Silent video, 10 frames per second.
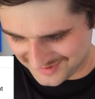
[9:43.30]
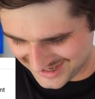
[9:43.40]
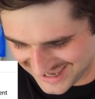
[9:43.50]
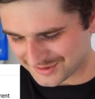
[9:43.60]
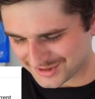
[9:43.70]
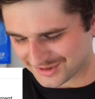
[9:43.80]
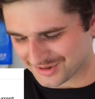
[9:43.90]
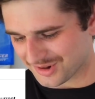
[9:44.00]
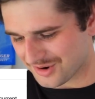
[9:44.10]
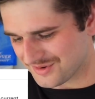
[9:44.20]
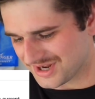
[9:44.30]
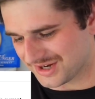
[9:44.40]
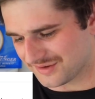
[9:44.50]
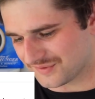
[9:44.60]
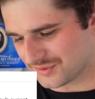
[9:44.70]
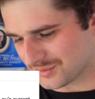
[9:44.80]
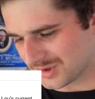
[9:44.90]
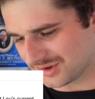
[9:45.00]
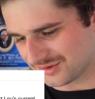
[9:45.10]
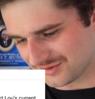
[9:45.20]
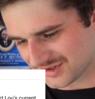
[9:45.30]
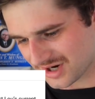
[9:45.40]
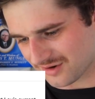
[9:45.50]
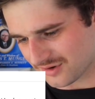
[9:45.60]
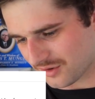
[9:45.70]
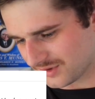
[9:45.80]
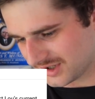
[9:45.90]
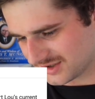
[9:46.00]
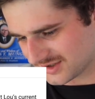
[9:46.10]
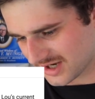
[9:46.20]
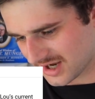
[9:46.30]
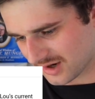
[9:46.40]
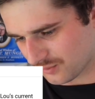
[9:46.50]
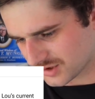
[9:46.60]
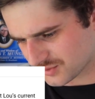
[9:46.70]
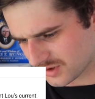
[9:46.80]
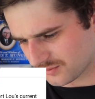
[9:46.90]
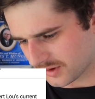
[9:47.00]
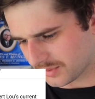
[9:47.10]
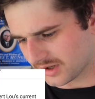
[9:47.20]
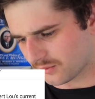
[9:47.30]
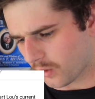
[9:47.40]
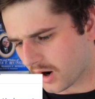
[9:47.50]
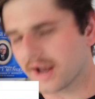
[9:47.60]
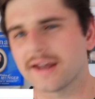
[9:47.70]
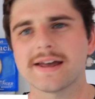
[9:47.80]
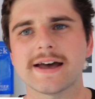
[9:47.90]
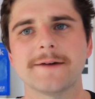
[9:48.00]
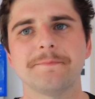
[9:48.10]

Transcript: Tom. If you could clone any of Norbert Lou's current holdings, which one would it be and why?